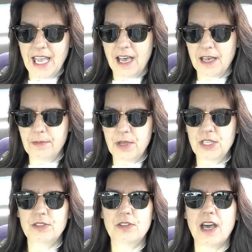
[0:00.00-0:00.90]
Um,
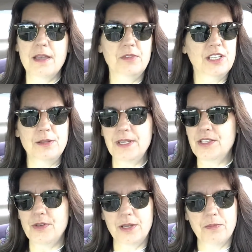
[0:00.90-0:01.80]
I'm going to be
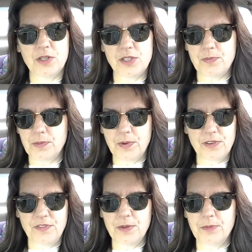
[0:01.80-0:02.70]
doing multiple
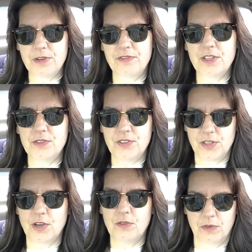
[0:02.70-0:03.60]
perfume reviews,
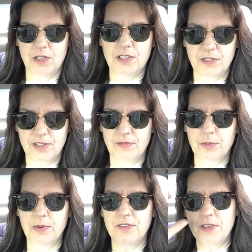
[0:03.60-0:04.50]
you know,
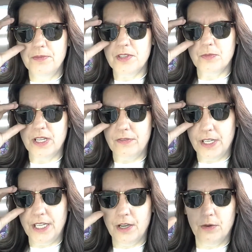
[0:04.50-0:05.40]
several perfumes in one
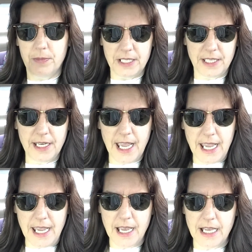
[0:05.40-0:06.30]
video, but
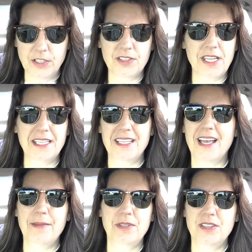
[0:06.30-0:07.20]
today I just had
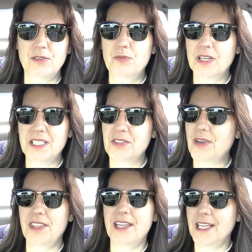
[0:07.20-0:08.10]
time to do one,
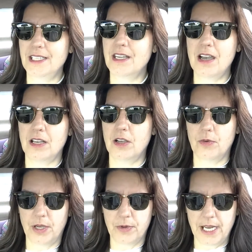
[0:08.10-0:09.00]
so I thought I'd knock a
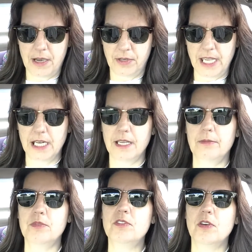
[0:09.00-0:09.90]
quick one out, and I
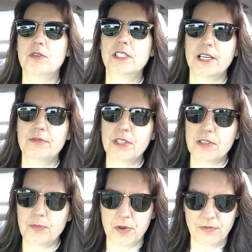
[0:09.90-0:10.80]
am so in love with
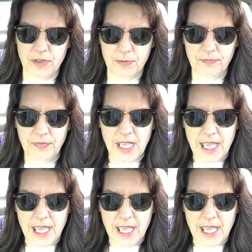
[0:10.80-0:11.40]
this perfume.